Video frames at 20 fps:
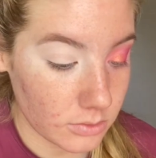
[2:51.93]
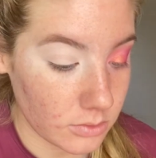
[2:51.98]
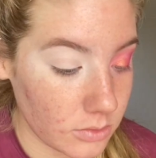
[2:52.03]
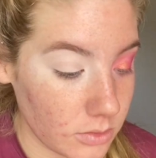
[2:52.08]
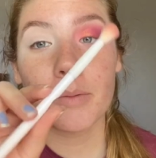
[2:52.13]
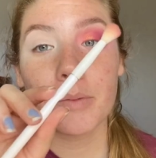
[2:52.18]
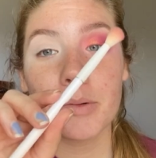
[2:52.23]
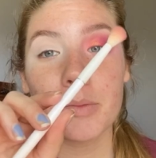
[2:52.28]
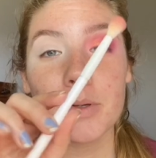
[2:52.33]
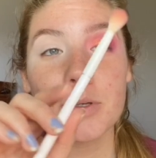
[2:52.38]

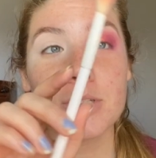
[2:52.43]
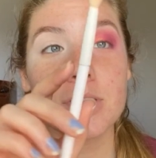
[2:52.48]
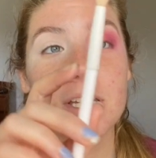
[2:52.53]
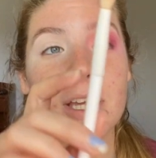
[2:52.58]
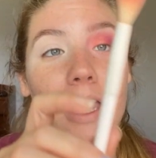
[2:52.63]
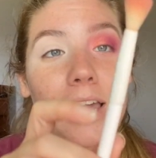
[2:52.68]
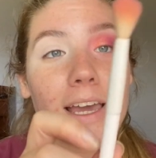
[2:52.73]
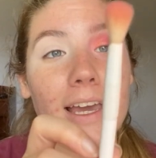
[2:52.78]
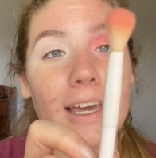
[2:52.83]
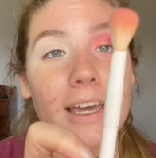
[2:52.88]
I'm gonna be
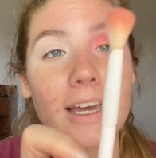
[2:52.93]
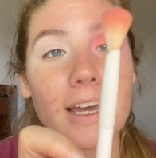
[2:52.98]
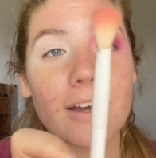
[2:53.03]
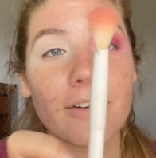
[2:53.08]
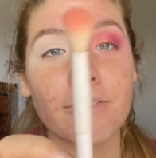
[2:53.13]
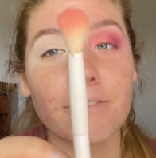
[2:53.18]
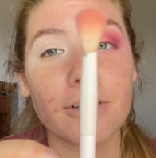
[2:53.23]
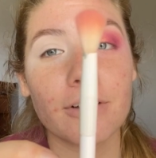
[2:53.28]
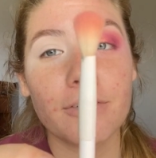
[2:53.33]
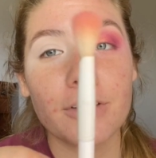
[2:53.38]
using a
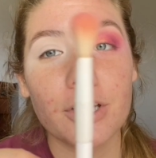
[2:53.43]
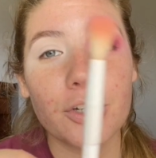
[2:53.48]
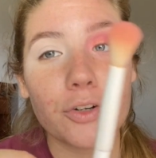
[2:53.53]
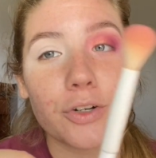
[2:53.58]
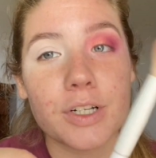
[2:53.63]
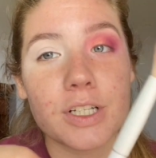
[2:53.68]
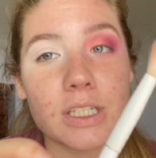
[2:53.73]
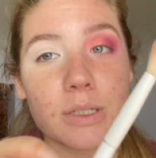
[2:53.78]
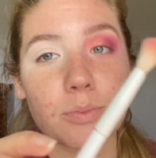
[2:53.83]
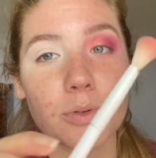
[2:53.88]
fluffy
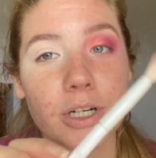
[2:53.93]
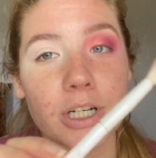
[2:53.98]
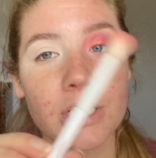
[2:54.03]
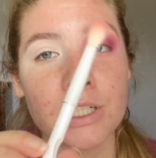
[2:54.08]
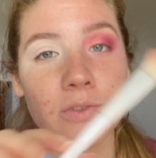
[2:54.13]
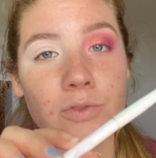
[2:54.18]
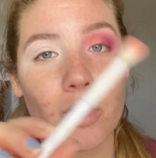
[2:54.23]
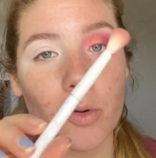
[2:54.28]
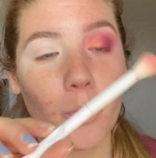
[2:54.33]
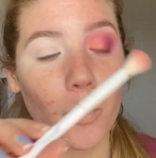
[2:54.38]
crease
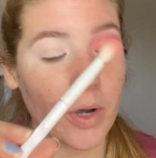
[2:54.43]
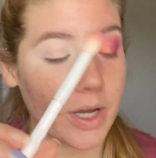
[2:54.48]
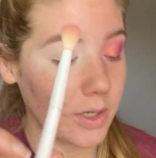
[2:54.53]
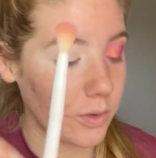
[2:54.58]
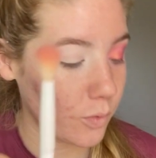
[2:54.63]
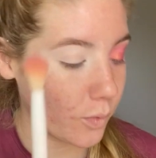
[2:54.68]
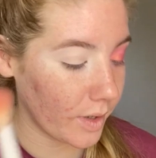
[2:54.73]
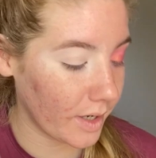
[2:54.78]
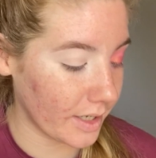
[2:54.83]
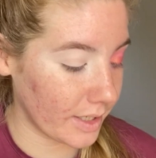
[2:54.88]
brush from Wet
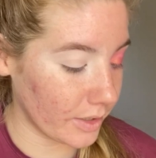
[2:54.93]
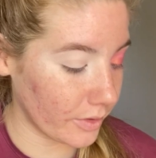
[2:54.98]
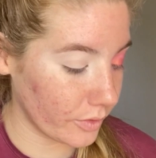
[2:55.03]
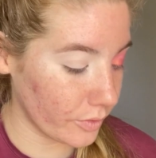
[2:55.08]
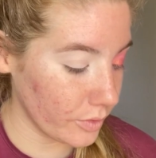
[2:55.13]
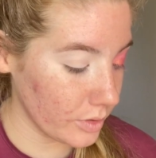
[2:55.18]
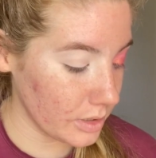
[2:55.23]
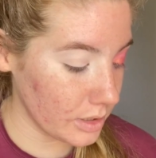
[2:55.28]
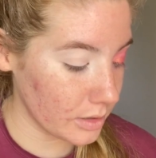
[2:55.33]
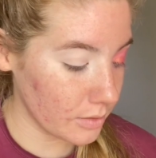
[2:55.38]
n Wild.